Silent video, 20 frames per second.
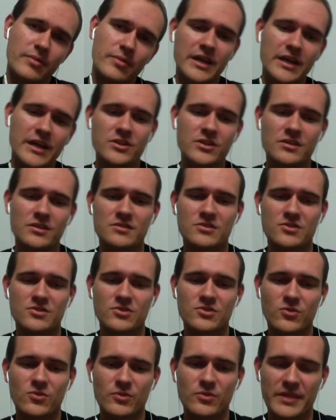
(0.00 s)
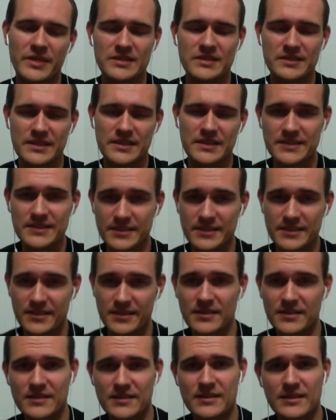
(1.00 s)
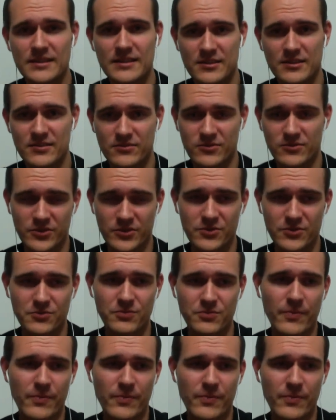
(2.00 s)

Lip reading: application, so it makes it easier for you.